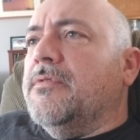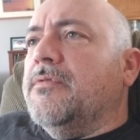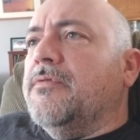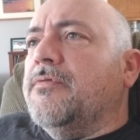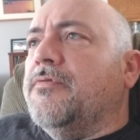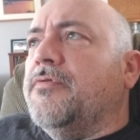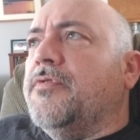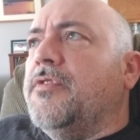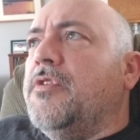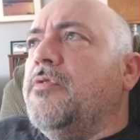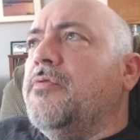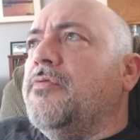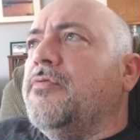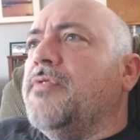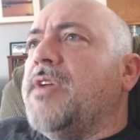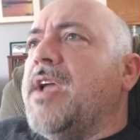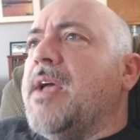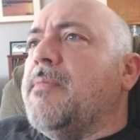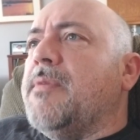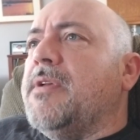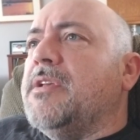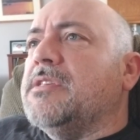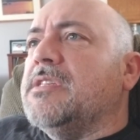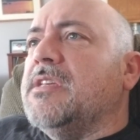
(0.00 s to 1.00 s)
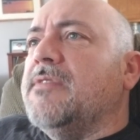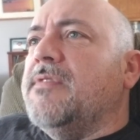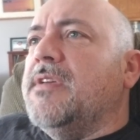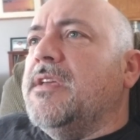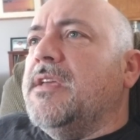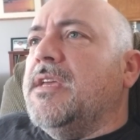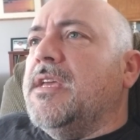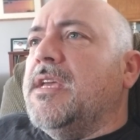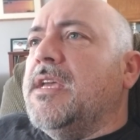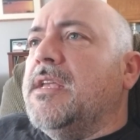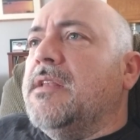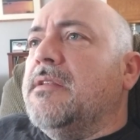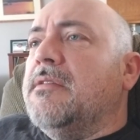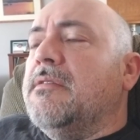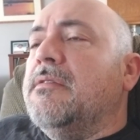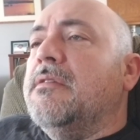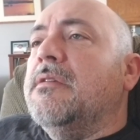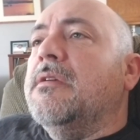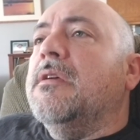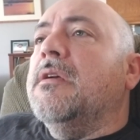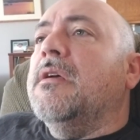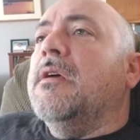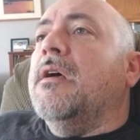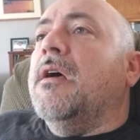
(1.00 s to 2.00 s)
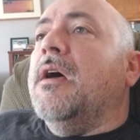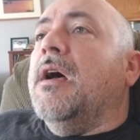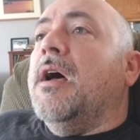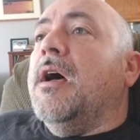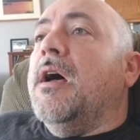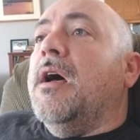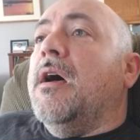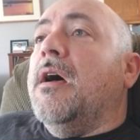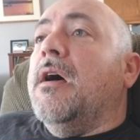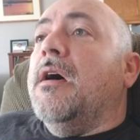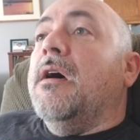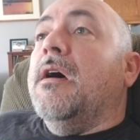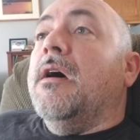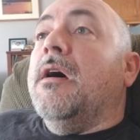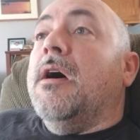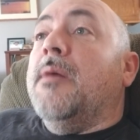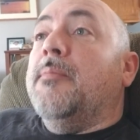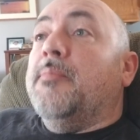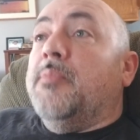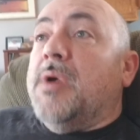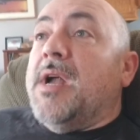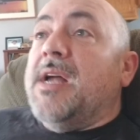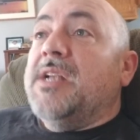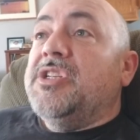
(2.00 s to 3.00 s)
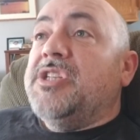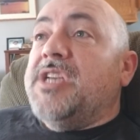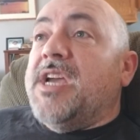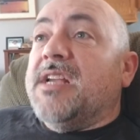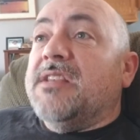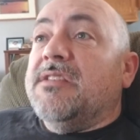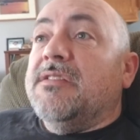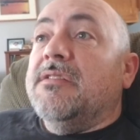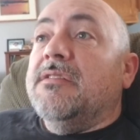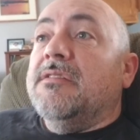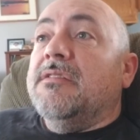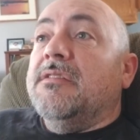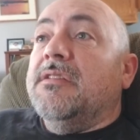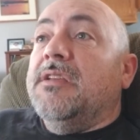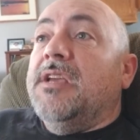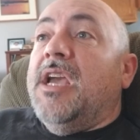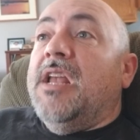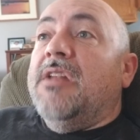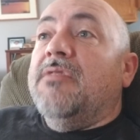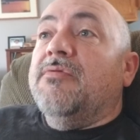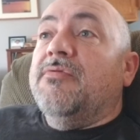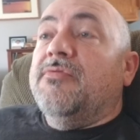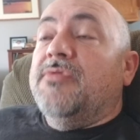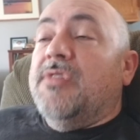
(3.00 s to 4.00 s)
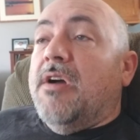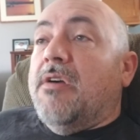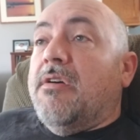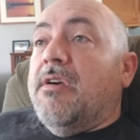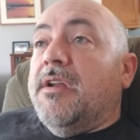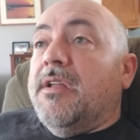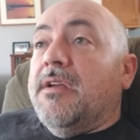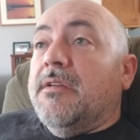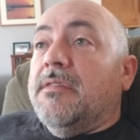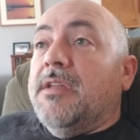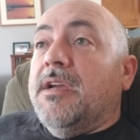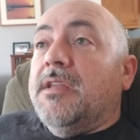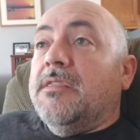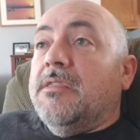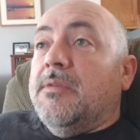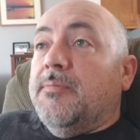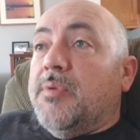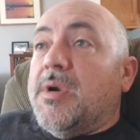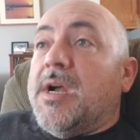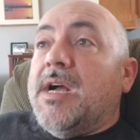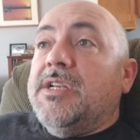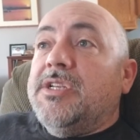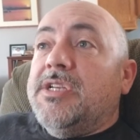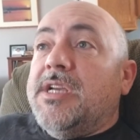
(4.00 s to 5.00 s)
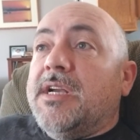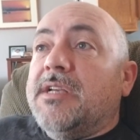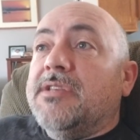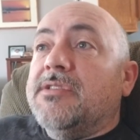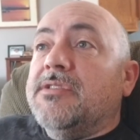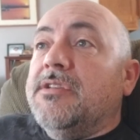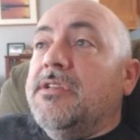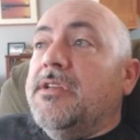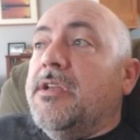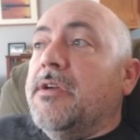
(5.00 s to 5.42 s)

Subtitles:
few families living in a project in Florida, like the projects,